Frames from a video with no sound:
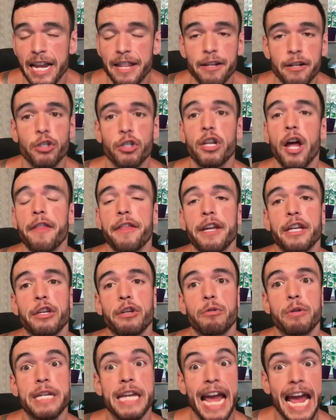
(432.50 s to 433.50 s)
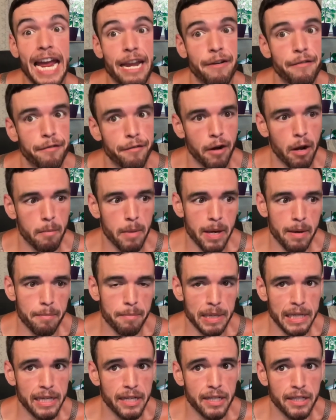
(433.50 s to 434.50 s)
and there's nothing you gain from it
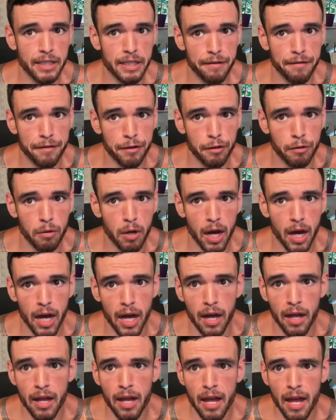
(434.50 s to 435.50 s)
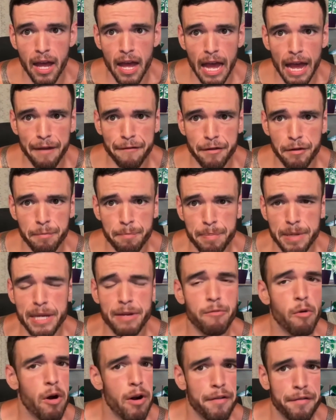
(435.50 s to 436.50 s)
because if you, uh, if you
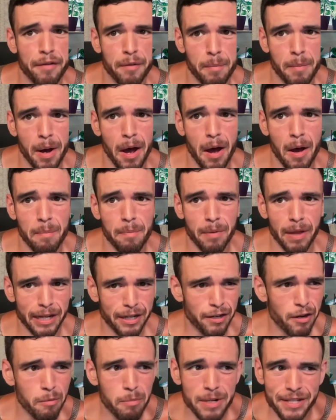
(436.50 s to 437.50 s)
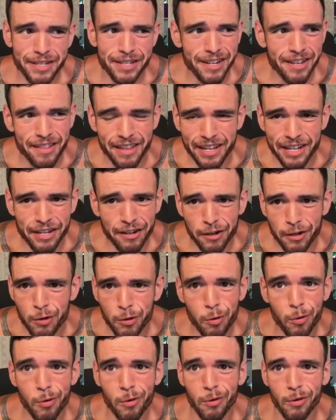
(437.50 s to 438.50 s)
beat one of them up, like nobody's gonna think you're
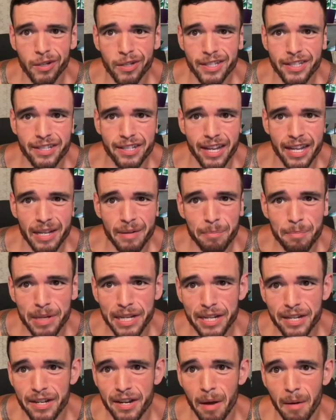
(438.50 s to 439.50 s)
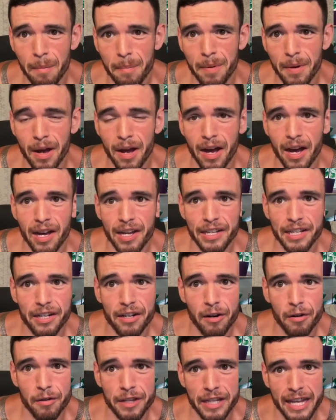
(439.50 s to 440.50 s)
cool. It's like beating up, uh, you
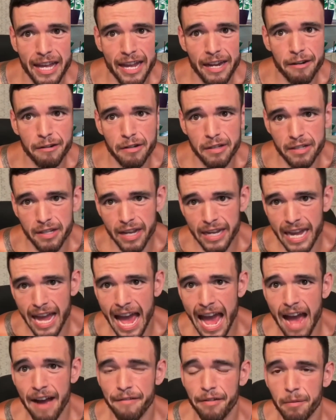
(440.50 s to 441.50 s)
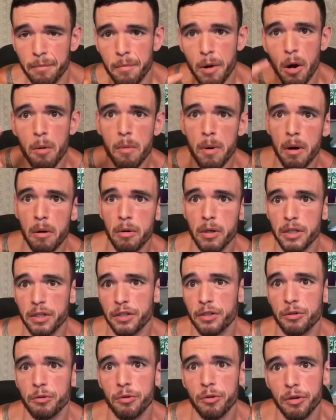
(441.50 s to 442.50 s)
know, the kid who's like a half a Momo in
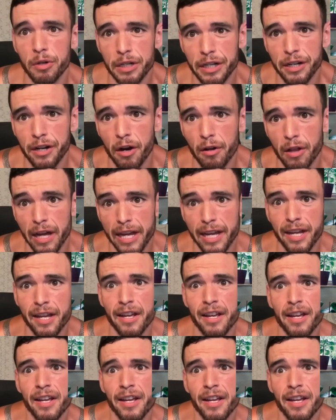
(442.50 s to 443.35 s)
school, you know, like,